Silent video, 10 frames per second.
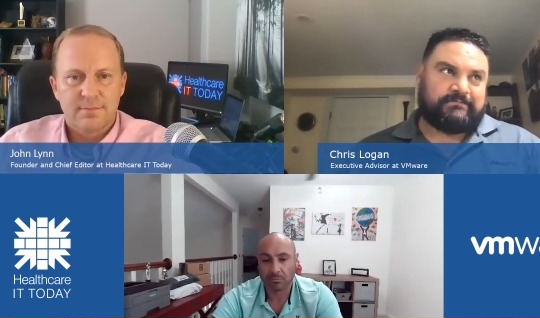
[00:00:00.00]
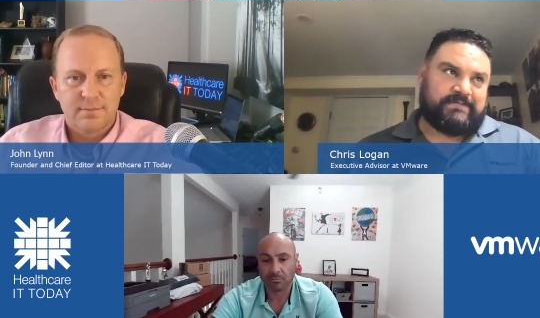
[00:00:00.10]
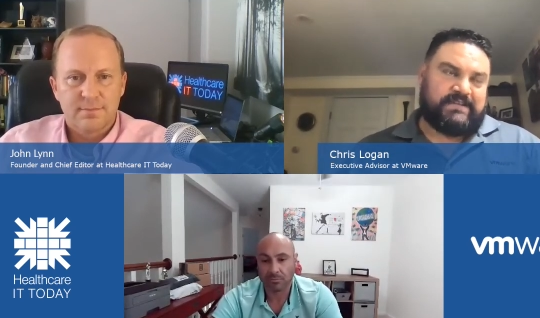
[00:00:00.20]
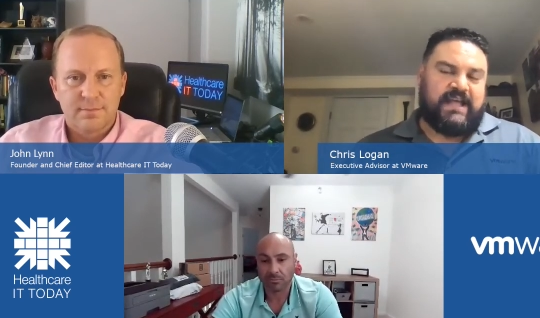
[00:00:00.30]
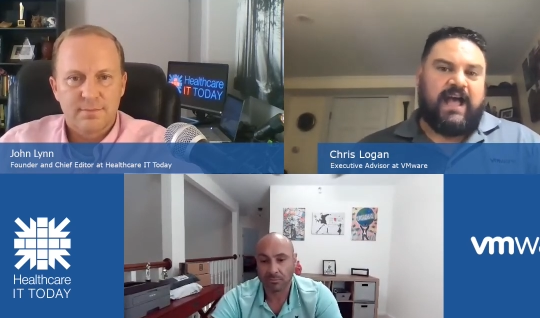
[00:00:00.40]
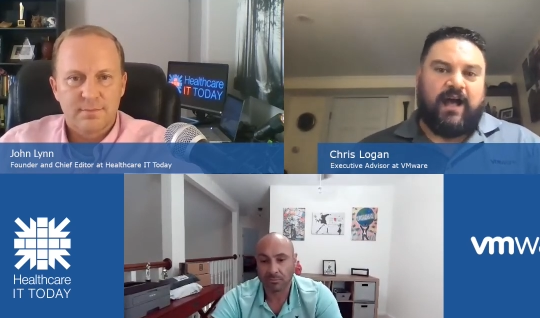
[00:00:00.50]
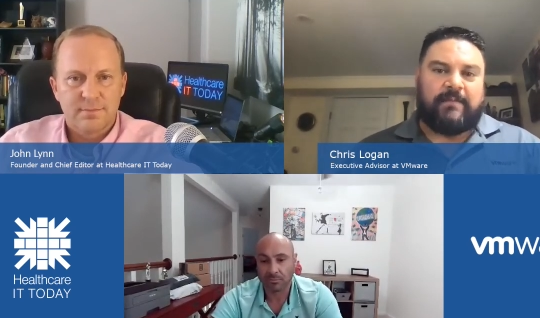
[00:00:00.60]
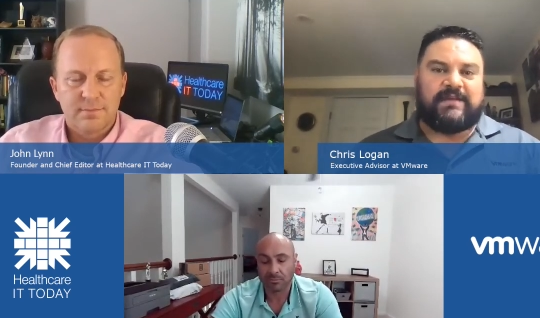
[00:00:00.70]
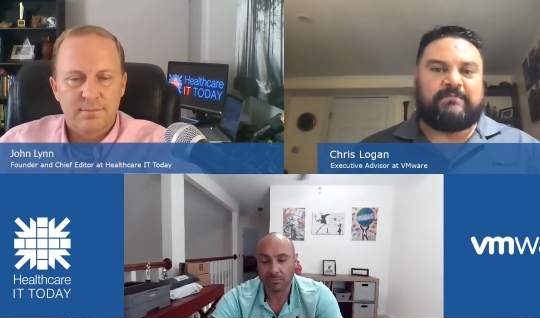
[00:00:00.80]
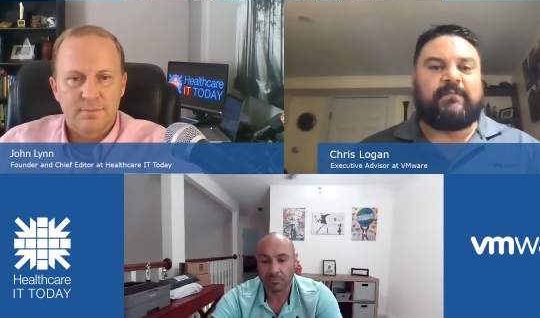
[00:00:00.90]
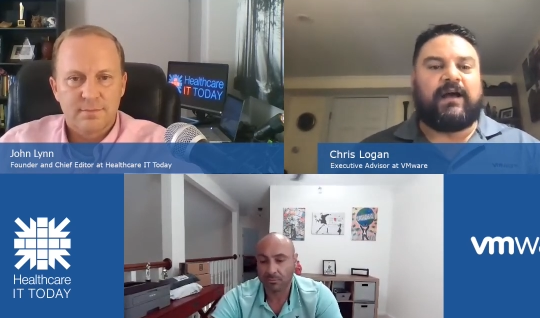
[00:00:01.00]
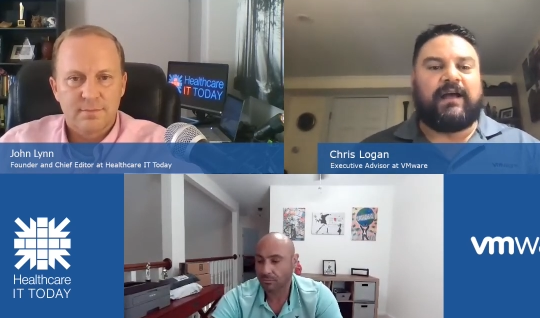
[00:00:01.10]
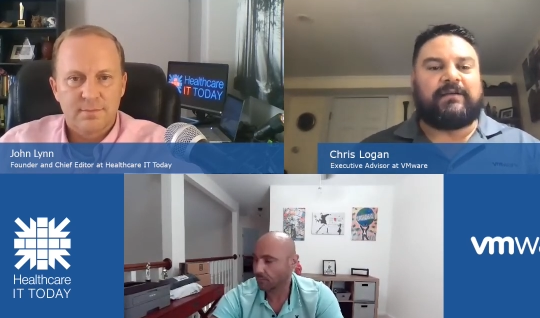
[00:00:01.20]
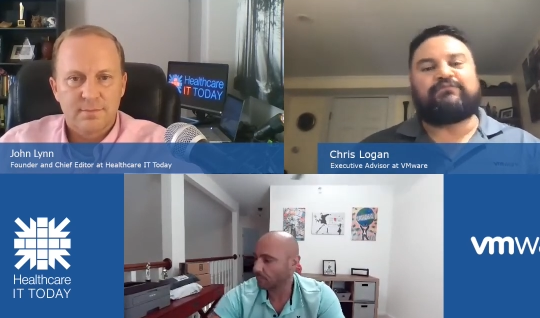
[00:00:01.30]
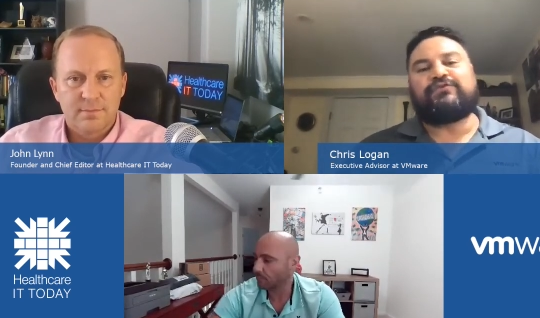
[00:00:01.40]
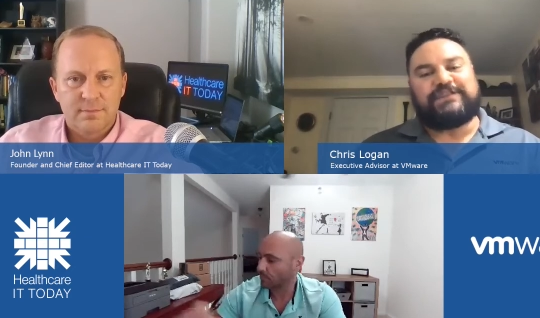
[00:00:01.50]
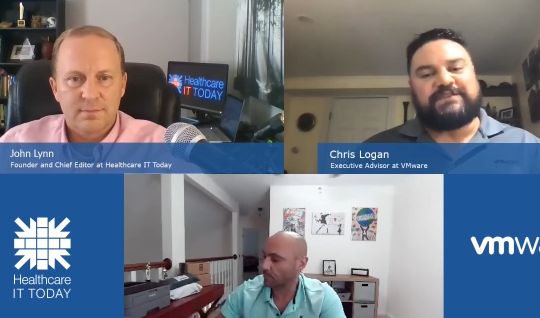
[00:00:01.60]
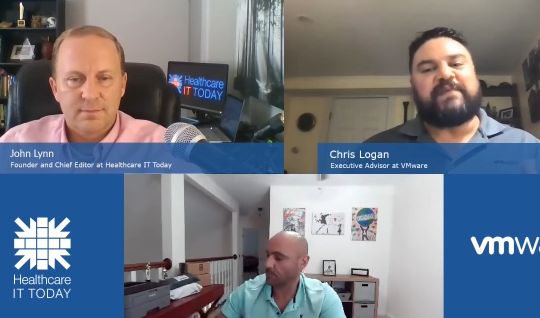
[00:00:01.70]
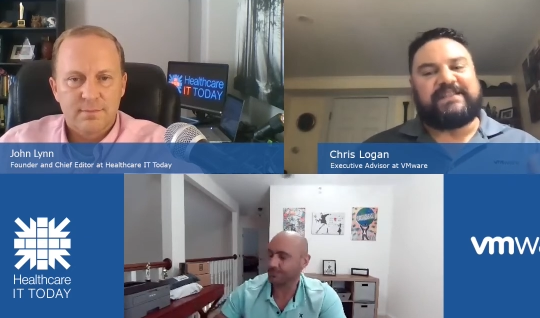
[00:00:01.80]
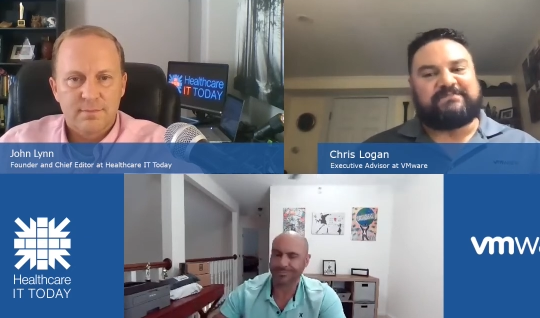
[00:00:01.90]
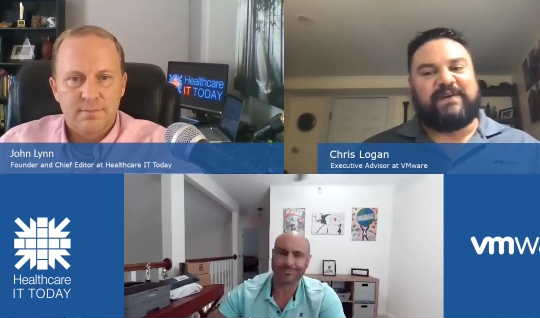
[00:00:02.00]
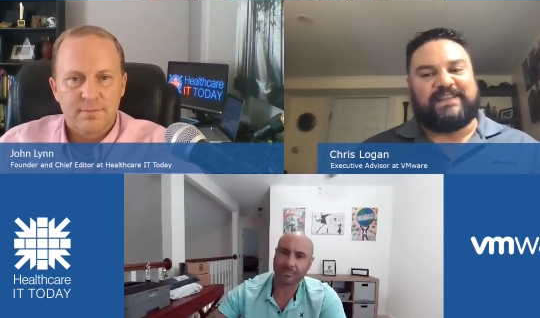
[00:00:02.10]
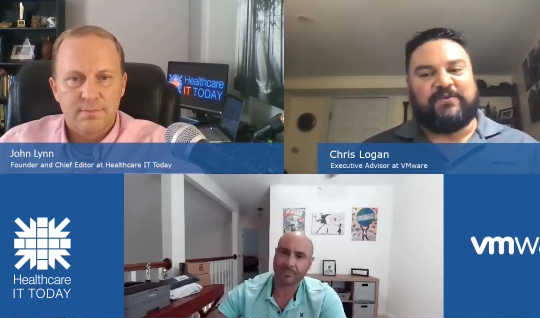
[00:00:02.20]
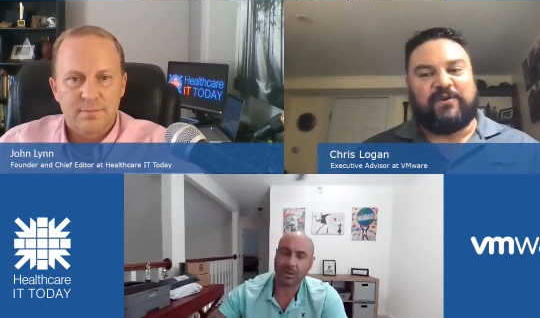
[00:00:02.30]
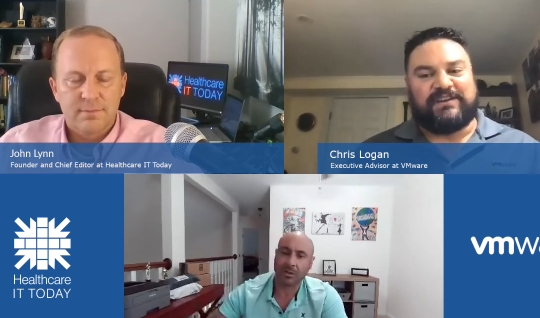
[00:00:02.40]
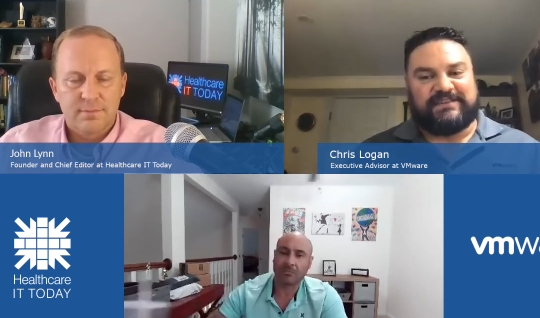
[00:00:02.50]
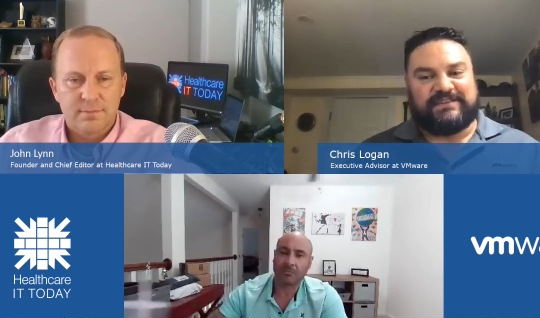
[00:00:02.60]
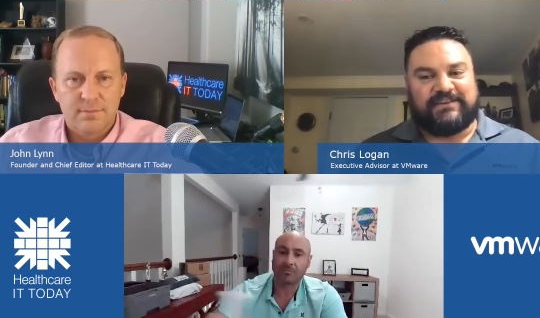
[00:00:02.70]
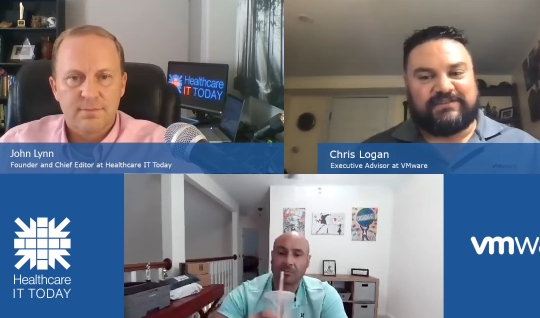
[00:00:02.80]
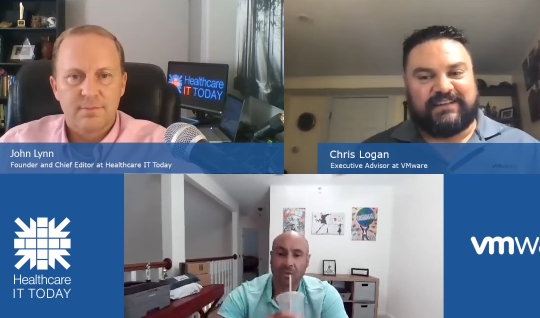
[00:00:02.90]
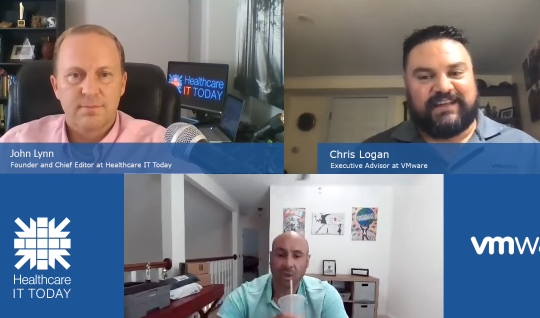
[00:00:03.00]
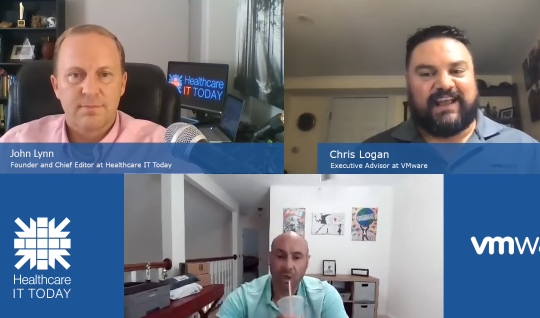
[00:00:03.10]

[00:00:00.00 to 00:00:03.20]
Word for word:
Speaker 1: Yeah, I mean, it really depends upon the organization.